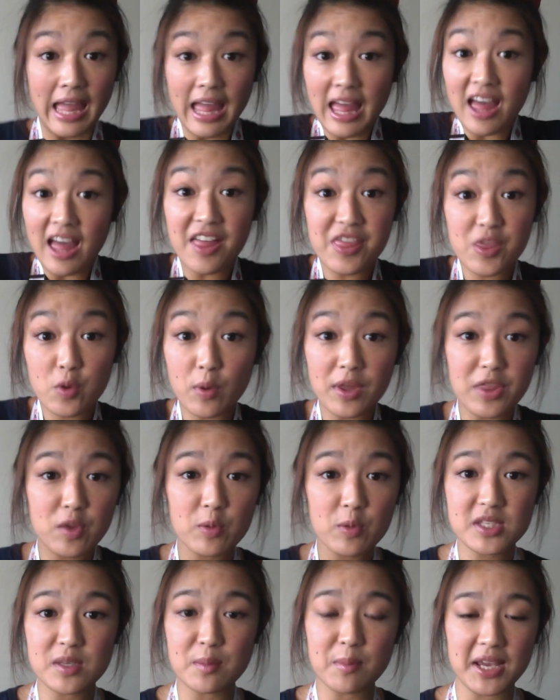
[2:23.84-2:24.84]
And the weather was
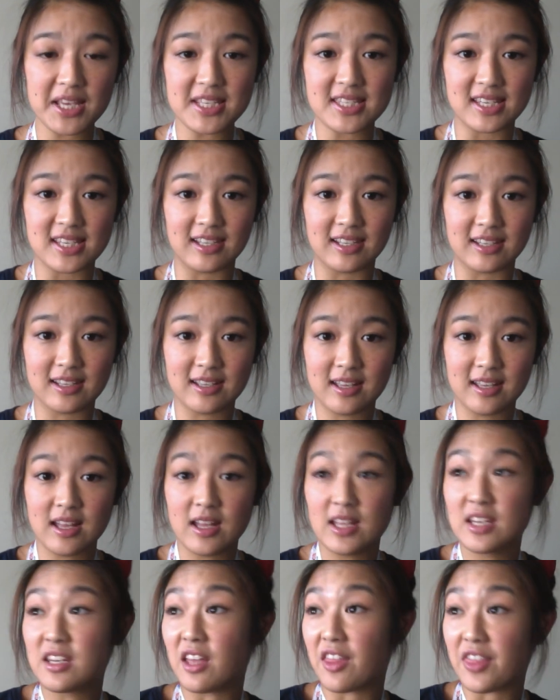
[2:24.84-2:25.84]
amazing.
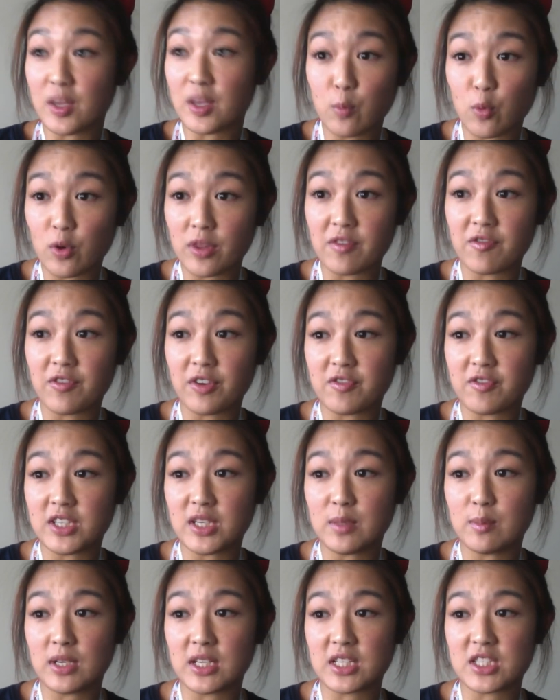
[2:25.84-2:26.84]
Nothing more than 15
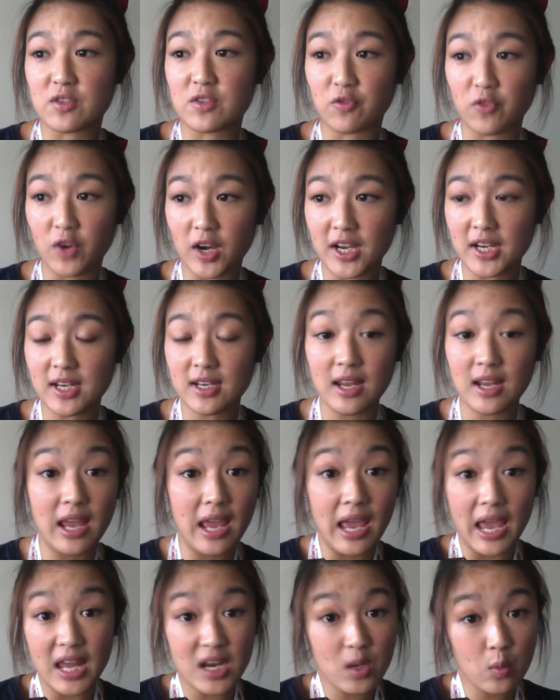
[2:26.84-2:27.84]
minutes of rain,
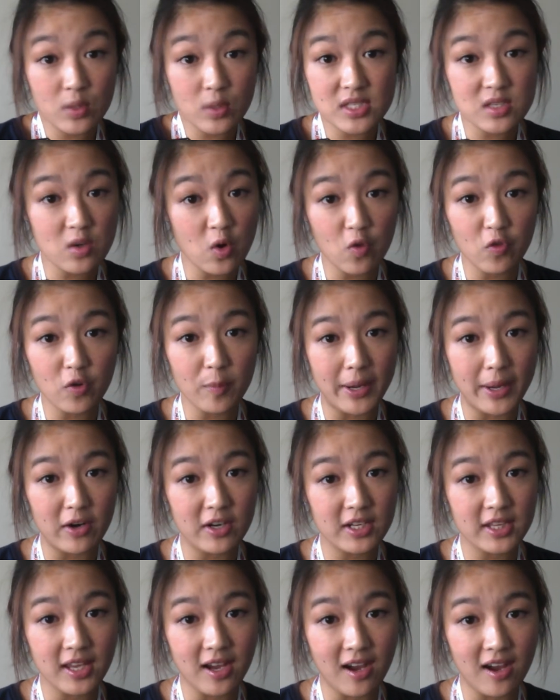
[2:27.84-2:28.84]
and it wasn't
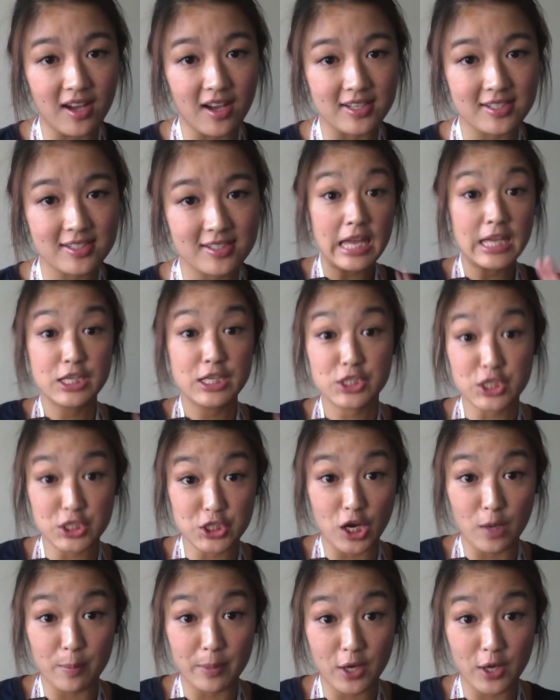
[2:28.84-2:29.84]
overbearingly hot. To
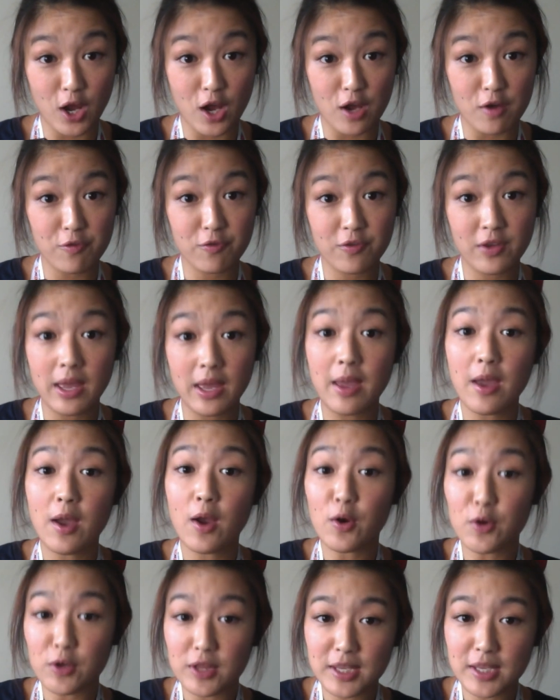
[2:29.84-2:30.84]
top it off,
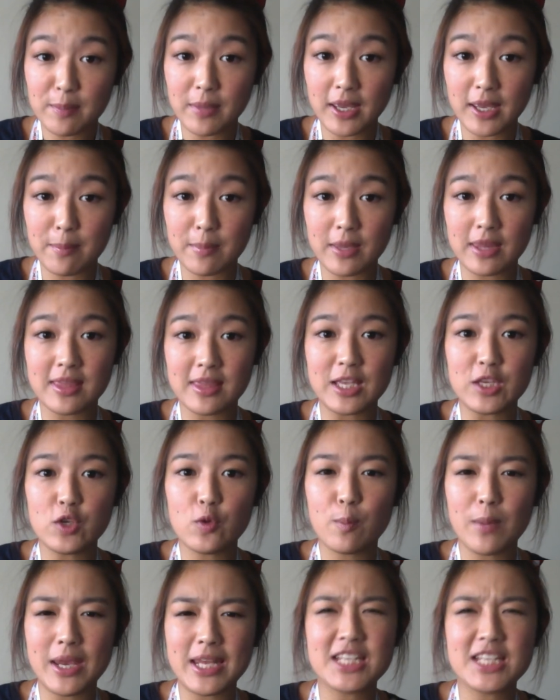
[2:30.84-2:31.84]
early May meant that you
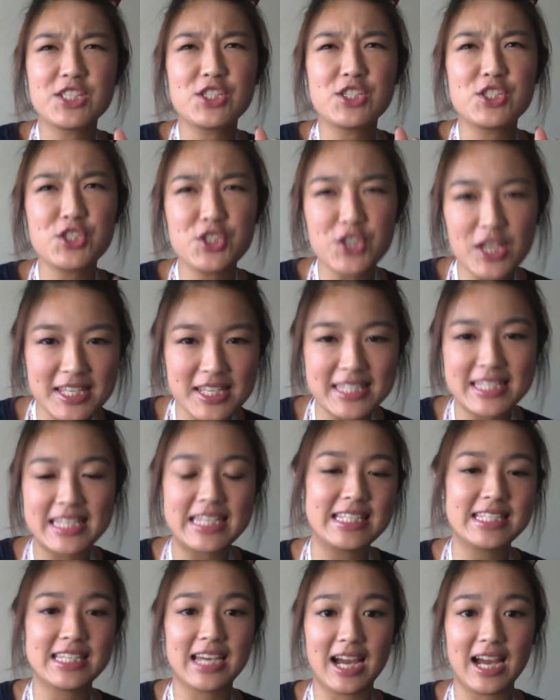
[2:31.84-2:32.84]
made it just in
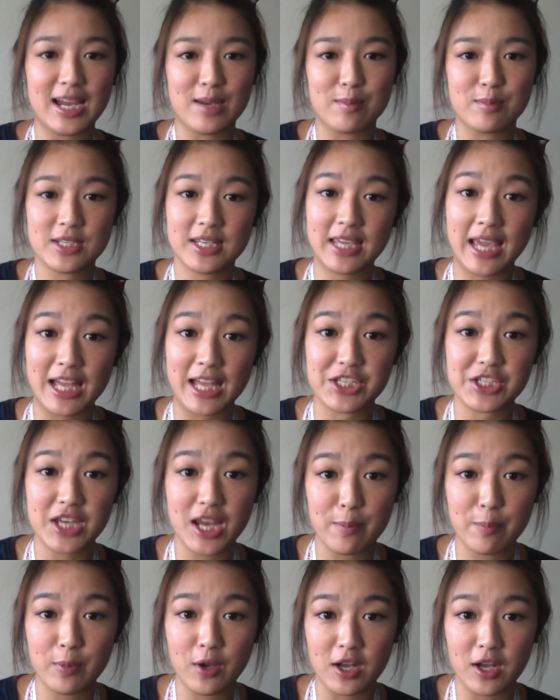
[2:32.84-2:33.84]
time to catch
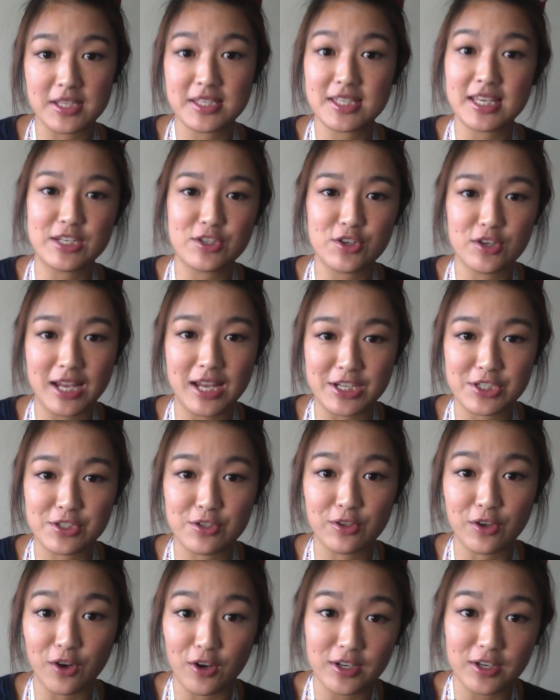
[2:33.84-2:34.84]
Epcot's International
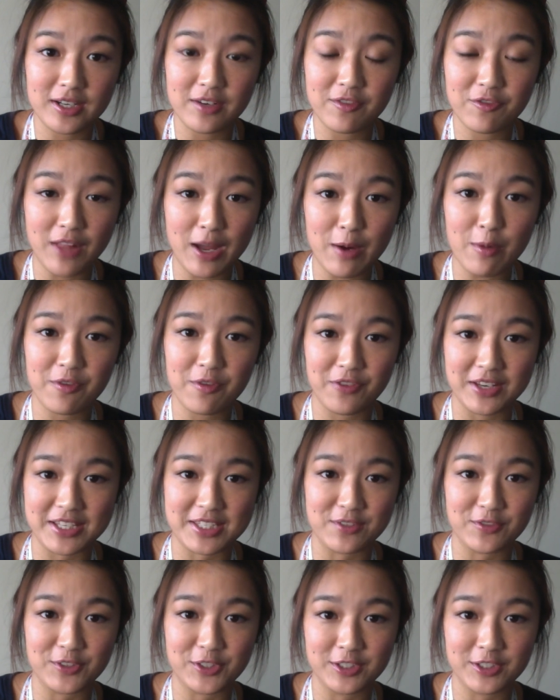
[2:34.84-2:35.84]
Garden and Flower
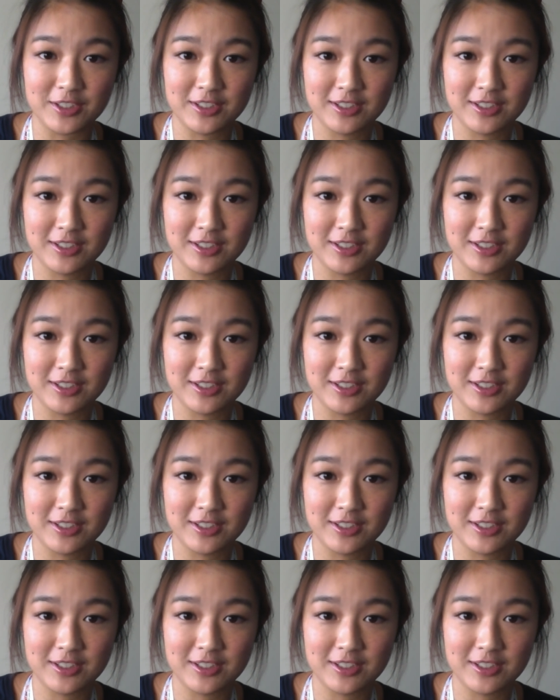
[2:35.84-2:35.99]
Festival.